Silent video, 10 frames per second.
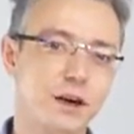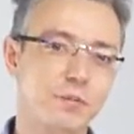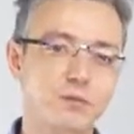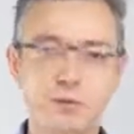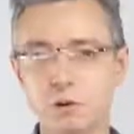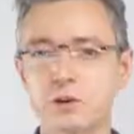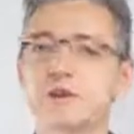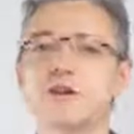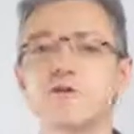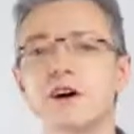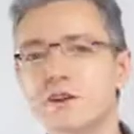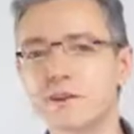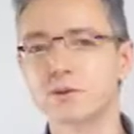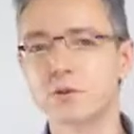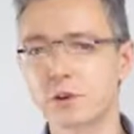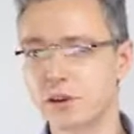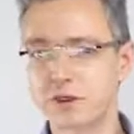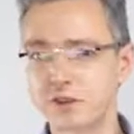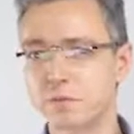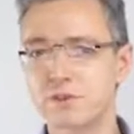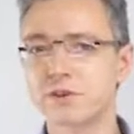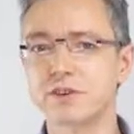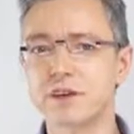But we already defined that correlation between